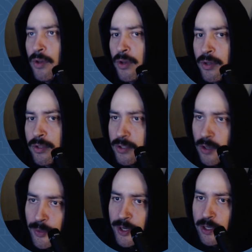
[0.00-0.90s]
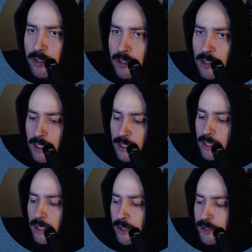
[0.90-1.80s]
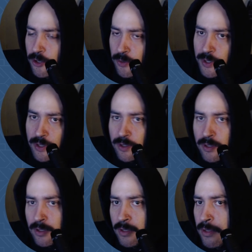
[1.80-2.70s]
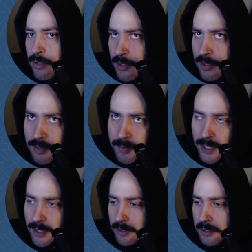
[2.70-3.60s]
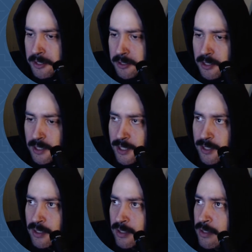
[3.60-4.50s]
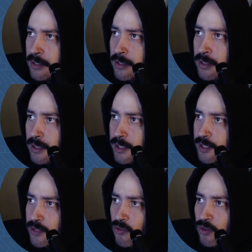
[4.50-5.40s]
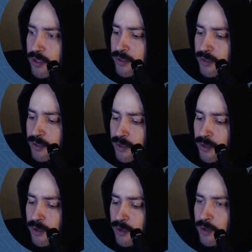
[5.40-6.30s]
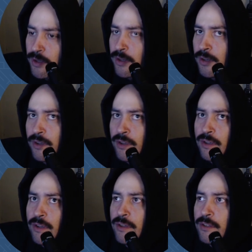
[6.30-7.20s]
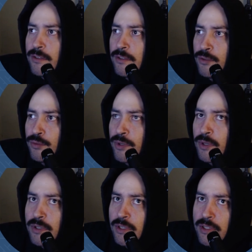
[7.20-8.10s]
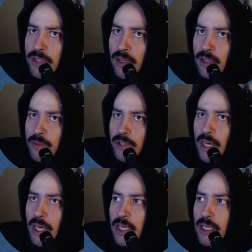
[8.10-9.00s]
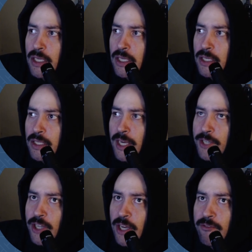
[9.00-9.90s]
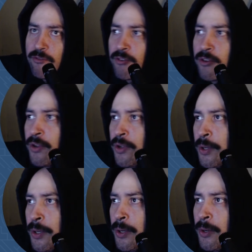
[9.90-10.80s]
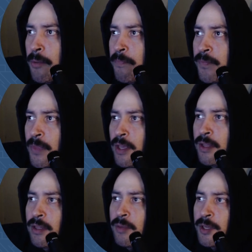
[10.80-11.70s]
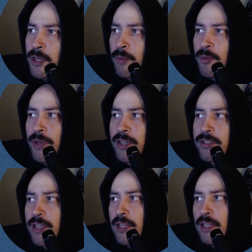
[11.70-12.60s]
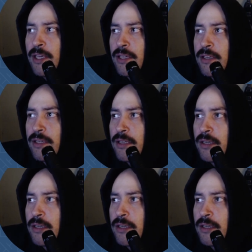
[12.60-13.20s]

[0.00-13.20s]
So I'm going to clear our terminal just to make it a little cleaner, less noise. Kubectl apply -f, and then let me copy paste that link.